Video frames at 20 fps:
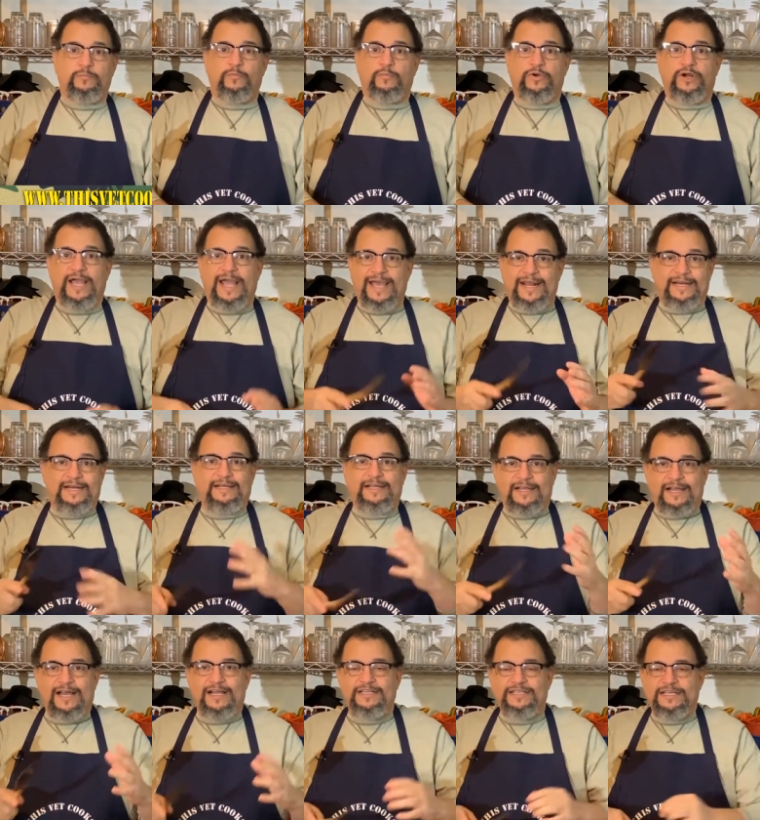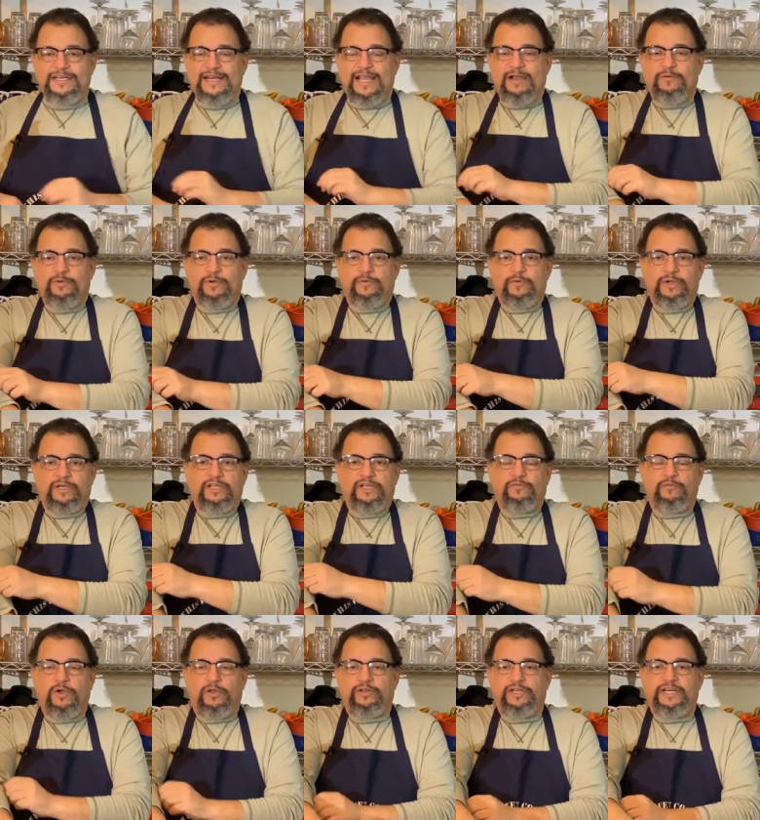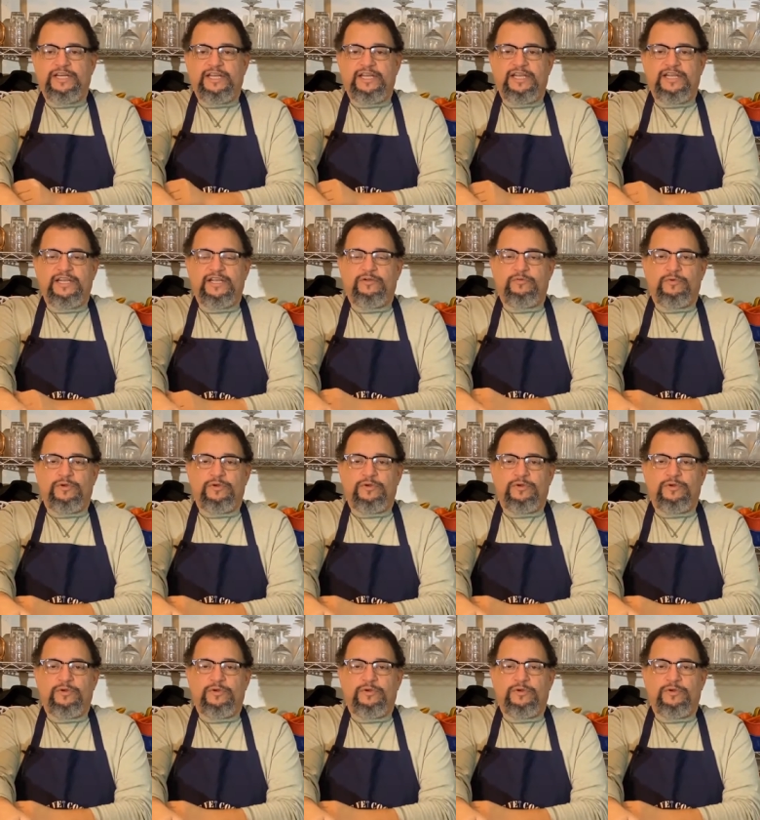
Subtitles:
We're adding the content now. We're really rolling it in there.